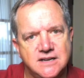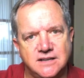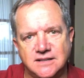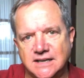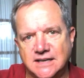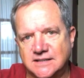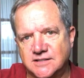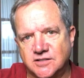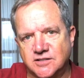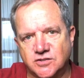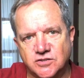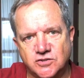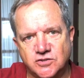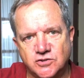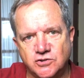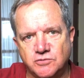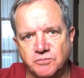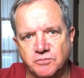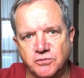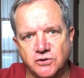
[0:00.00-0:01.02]
And that's a
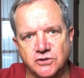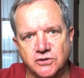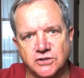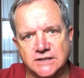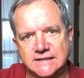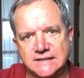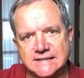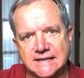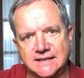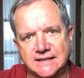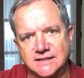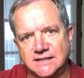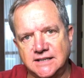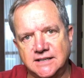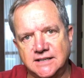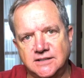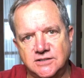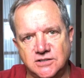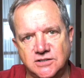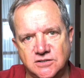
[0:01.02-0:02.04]
super good
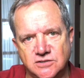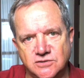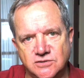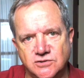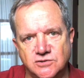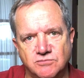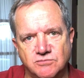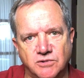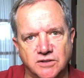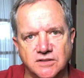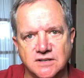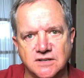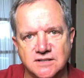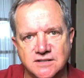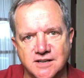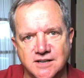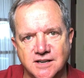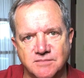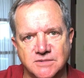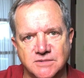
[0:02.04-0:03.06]
technique to use with
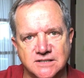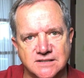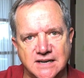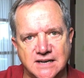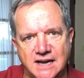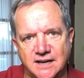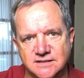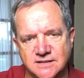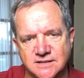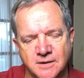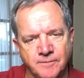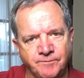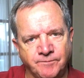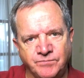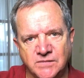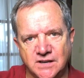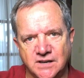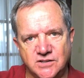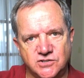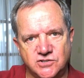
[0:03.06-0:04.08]
these hemostats,
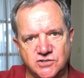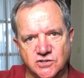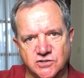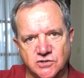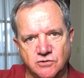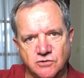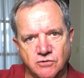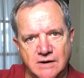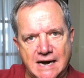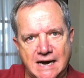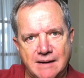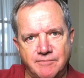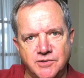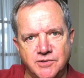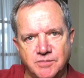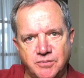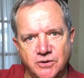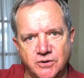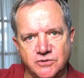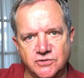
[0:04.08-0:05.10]
is just grab
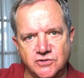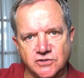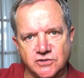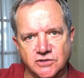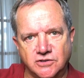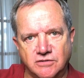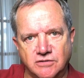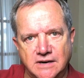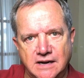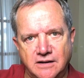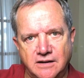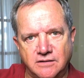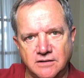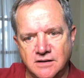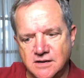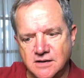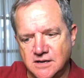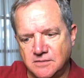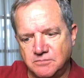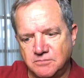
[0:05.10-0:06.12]
the posterior crown,
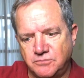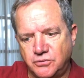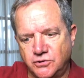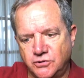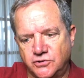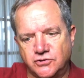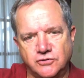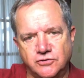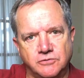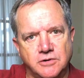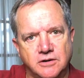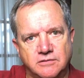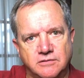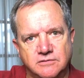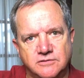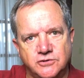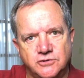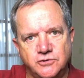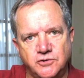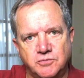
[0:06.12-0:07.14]
put your
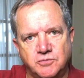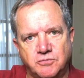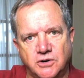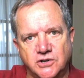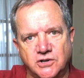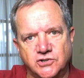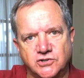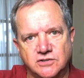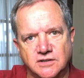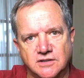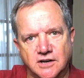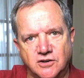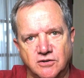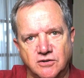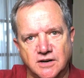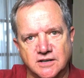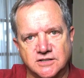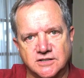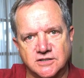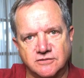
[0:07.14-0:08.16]
toothbrush
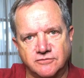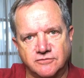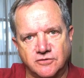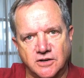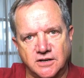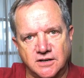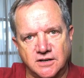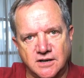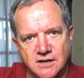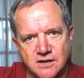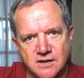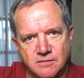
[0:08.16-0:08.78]
across the front,